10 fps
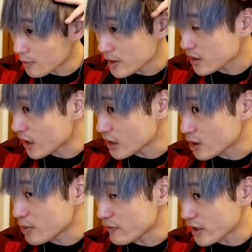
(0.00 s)
It's got a
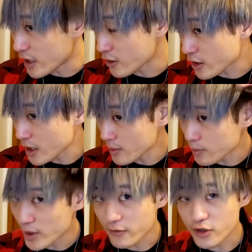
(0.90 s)
little bit of an
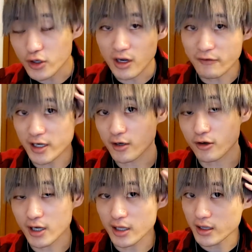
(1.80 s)
undercut, but if you don't have an
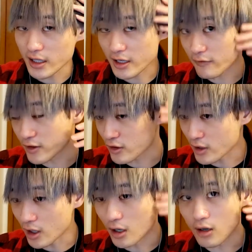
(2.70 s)
undercut, like if it's just
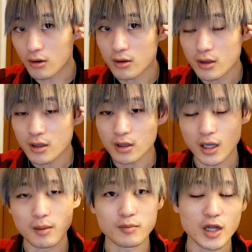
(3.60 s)
all
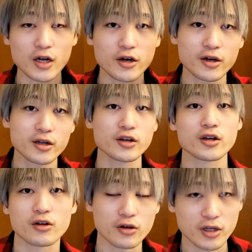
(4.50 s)
longer, you
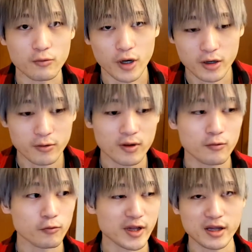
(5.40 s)
could totally work
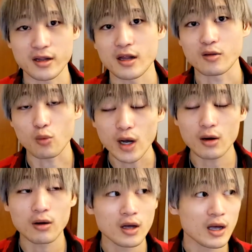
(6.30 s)
with this as
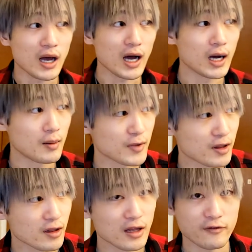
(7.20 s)
well. This
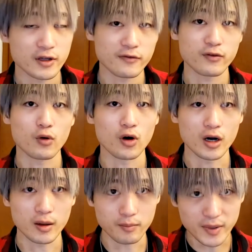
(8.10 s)
is definitely
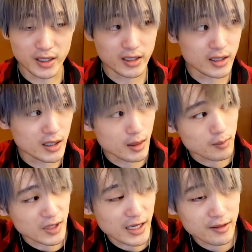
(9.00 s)
for medium
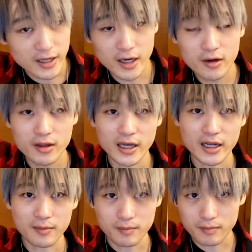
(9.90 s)
length hair.
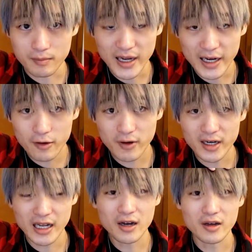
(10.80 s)
Like my hair right
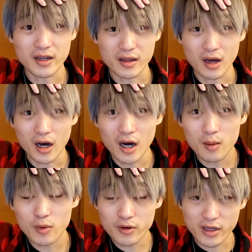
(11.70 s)
now is
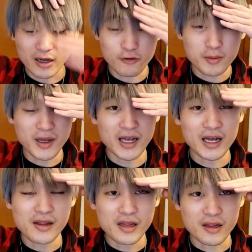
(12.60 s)
almost covering my
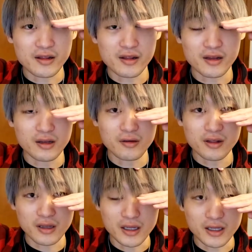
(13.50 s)
eyes. It's still
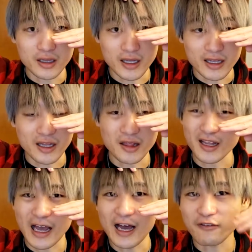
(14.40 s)
slightly like, it's like
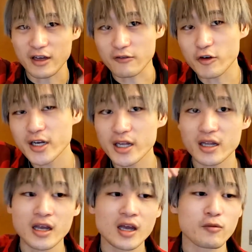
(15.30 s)
half covering it,
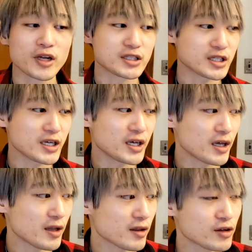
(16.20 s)
which
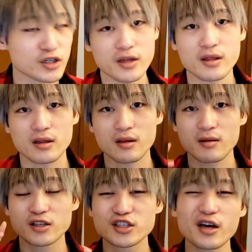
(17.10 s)
is just
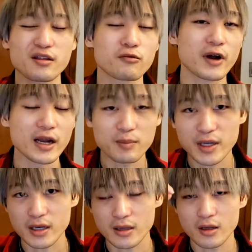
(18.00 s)
right
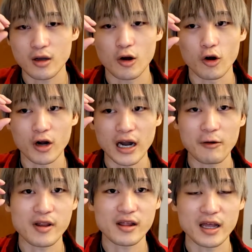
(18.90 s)
because, or I
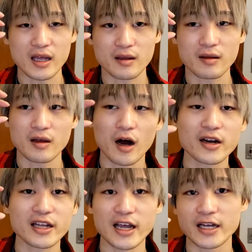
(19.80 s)
would say on
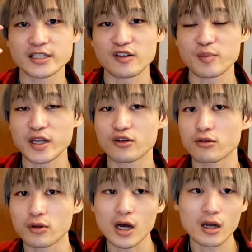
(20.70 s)
the edge of being
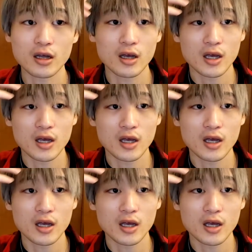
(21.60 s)
too long,